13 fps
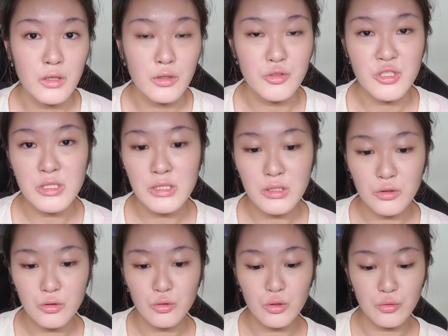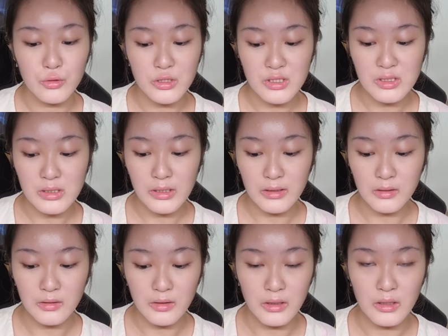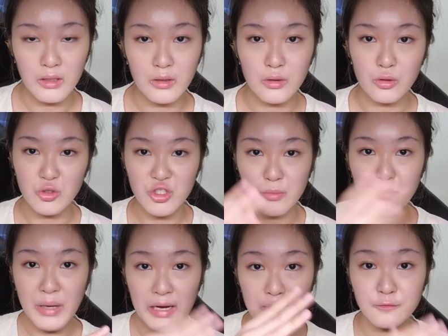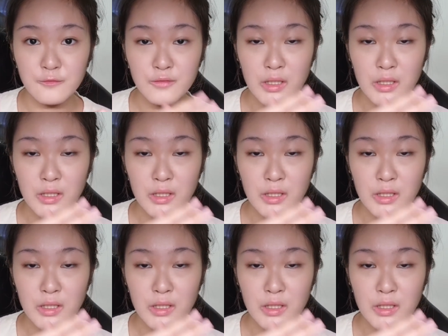Usually, you know, you would just take the cushion puff,